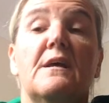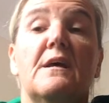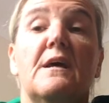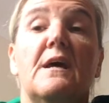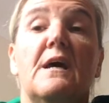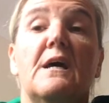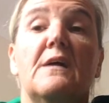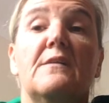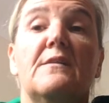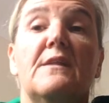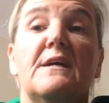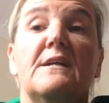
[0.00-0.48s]

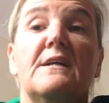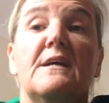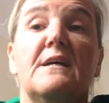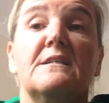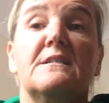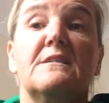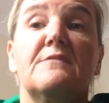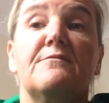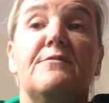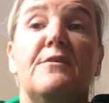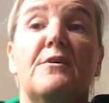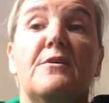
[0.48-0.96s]
That
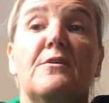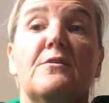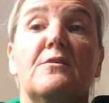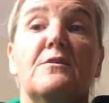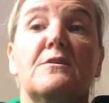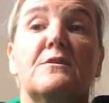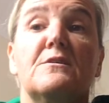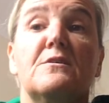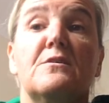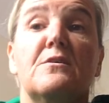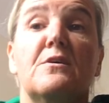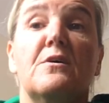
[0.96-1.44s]
has a
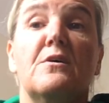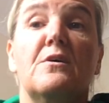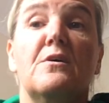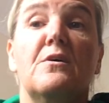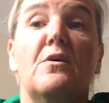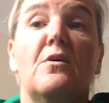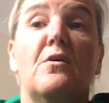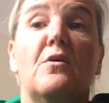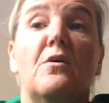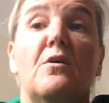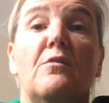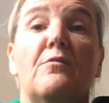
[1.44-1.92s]
focus
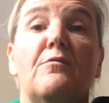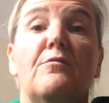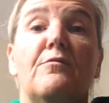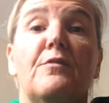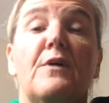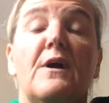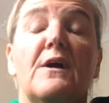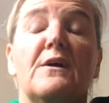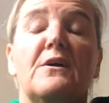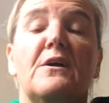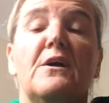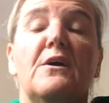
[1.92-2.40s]
of
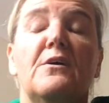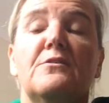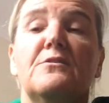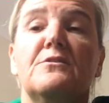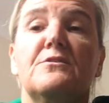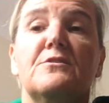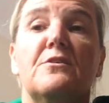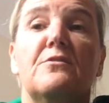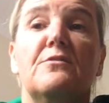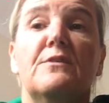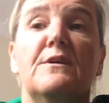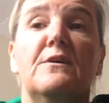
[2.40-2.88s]
a
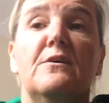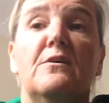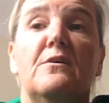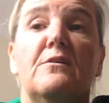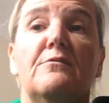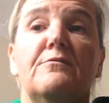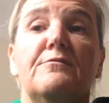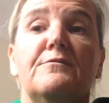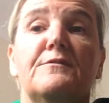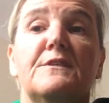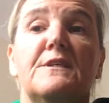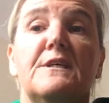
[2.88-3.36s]
code
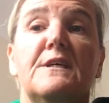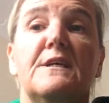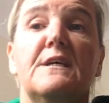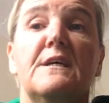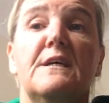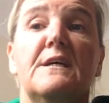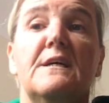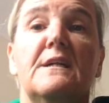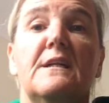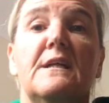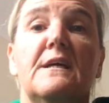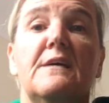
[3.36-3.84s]
of
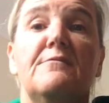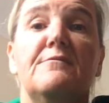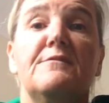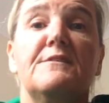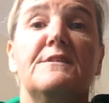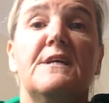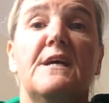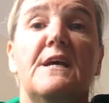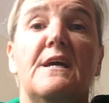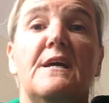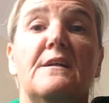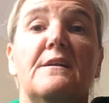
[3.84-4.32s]

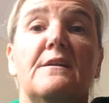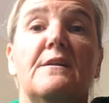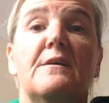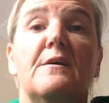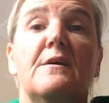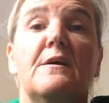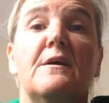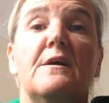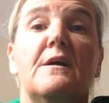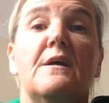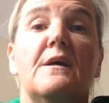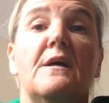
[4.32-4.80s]
TLF10
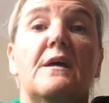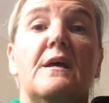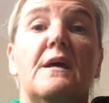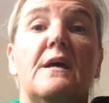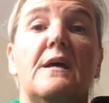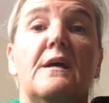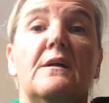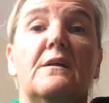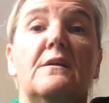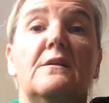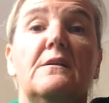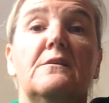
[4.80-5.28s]

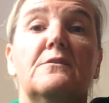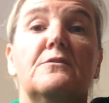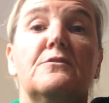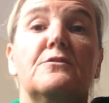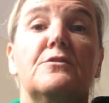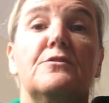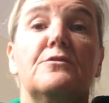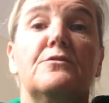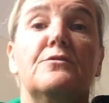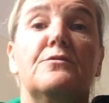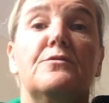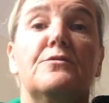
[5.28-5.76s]

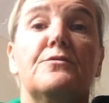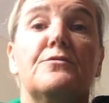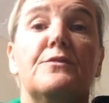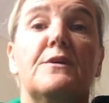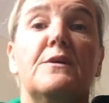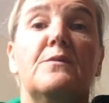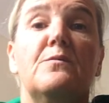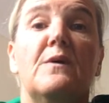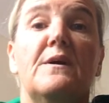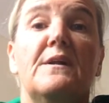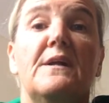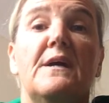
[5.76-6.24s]

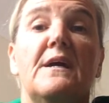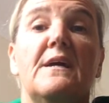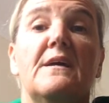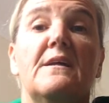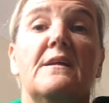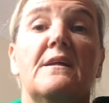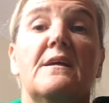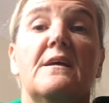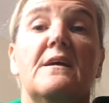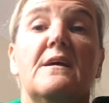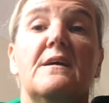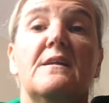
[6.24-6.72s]

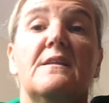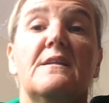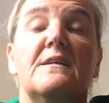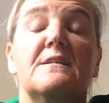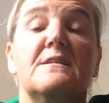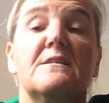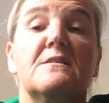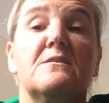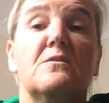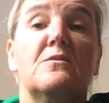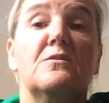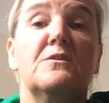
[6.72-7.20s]
L2318.
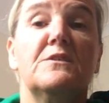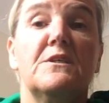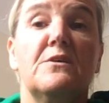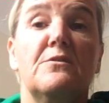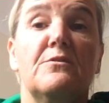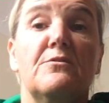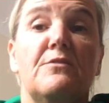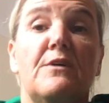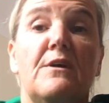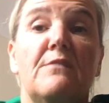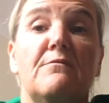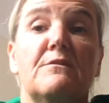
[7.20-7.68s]
This is also
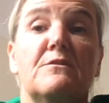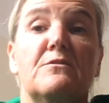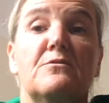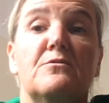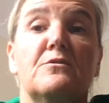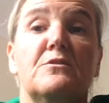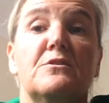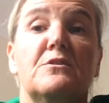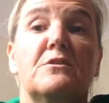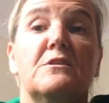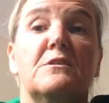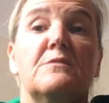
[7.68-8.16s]
a great
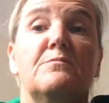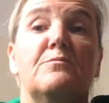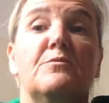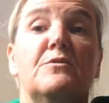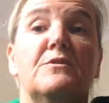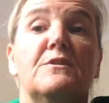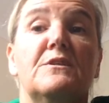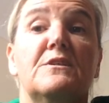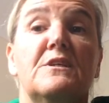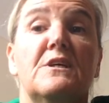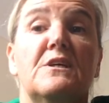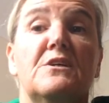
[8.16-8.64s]
resource to
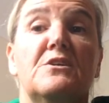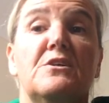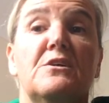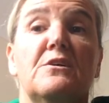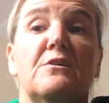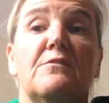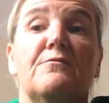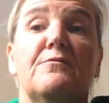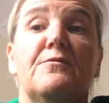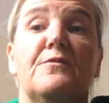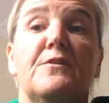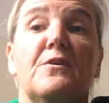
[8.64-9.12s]
support the
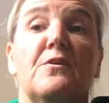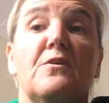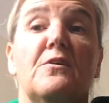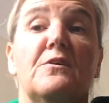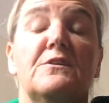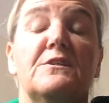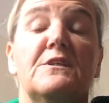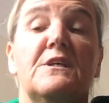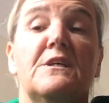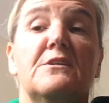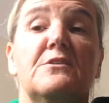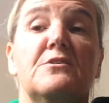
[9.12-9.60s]
teaching of the
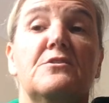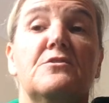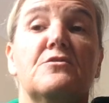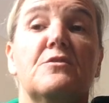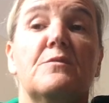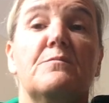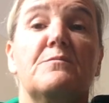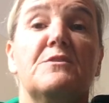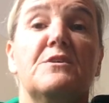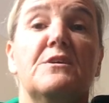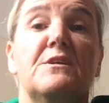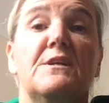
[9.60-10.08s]
content
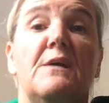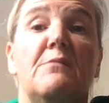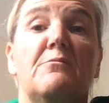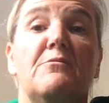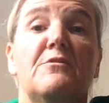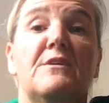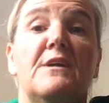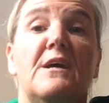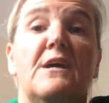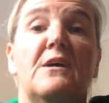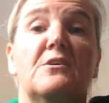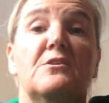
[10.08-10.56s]
descriptor
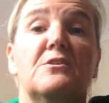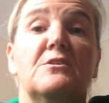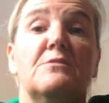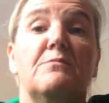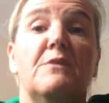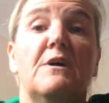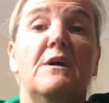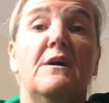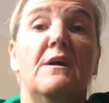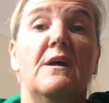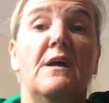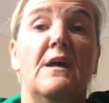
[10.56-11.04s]
number in
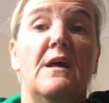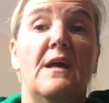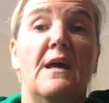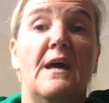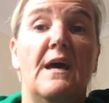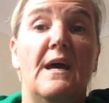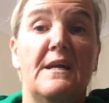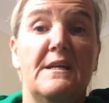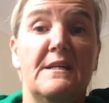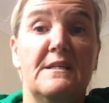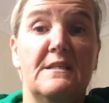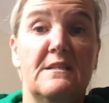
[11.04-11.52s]
algebra,
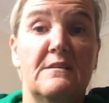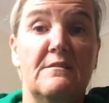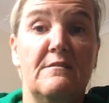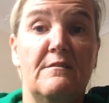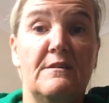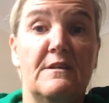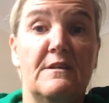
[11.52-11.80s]
as